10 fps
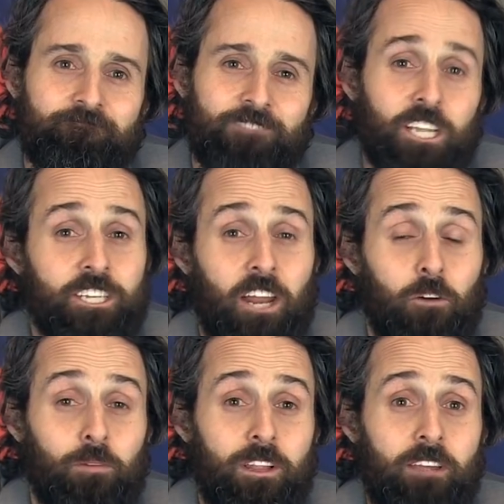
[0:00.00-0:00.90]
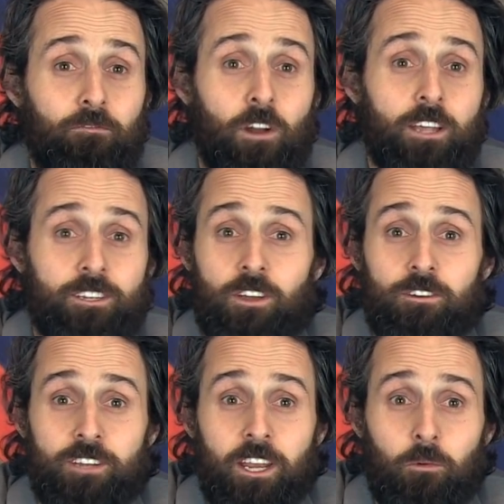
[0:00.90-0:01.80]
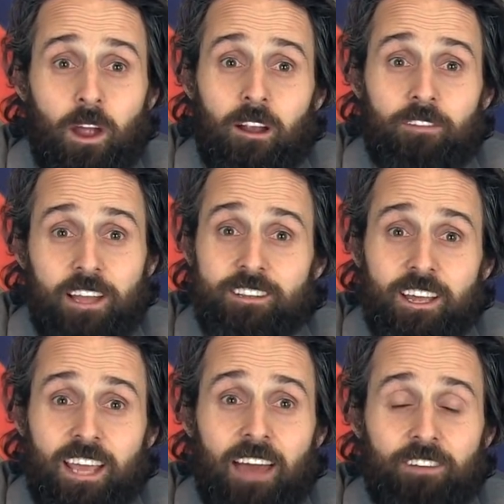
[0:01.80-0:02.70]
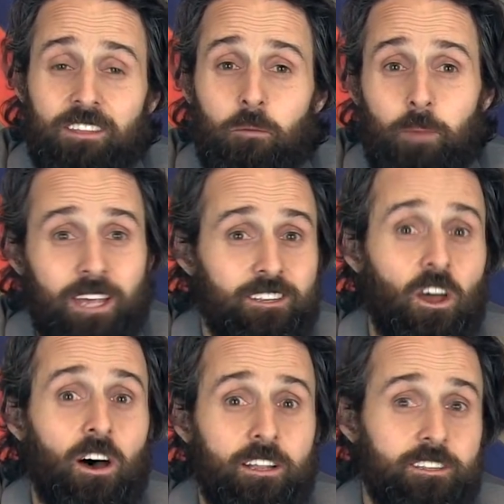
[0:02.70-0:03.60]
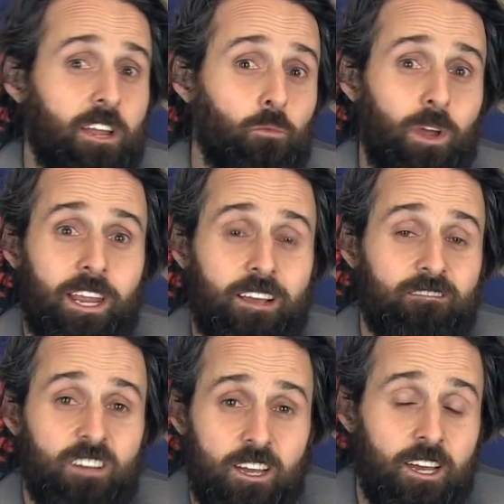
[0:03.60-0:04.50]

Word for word: Since I don't believe Russ goes anywhere, that's like having the best odds at winning